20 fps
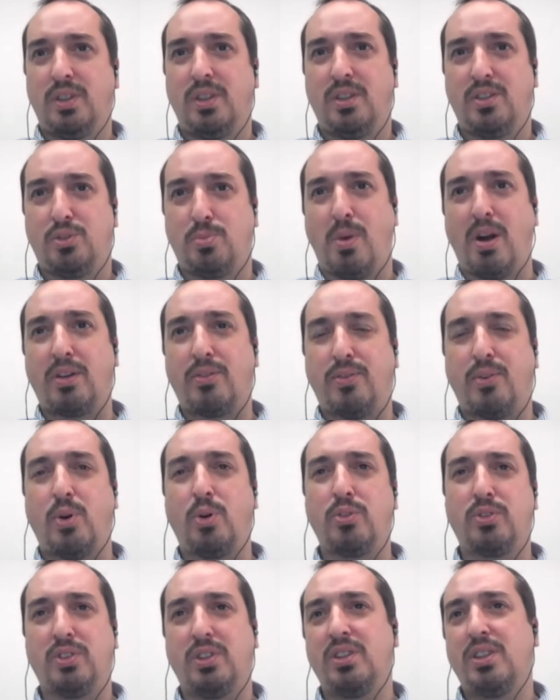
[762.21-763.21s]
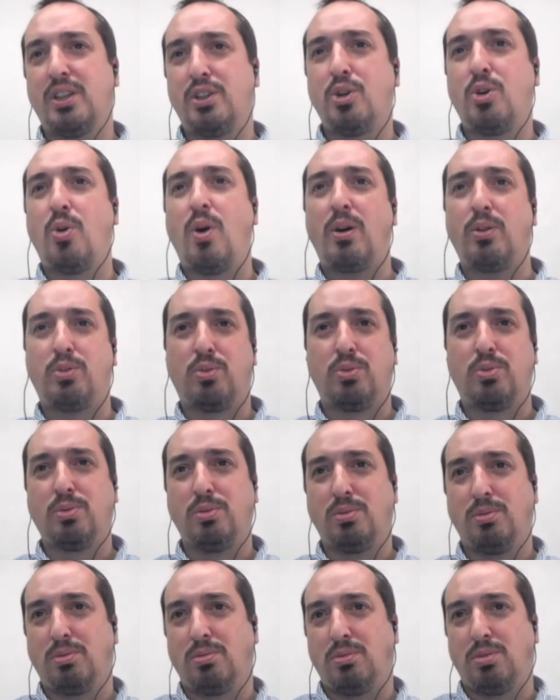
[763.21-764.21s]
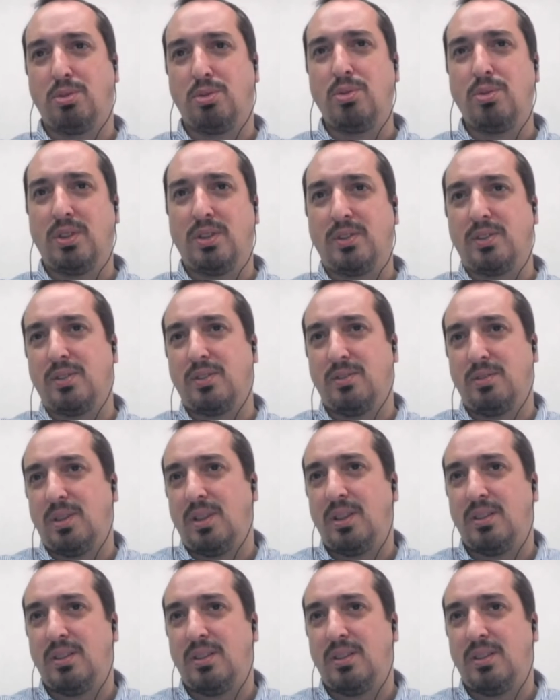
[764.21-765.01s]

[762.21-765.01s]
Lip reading: smartphones and they know how to do this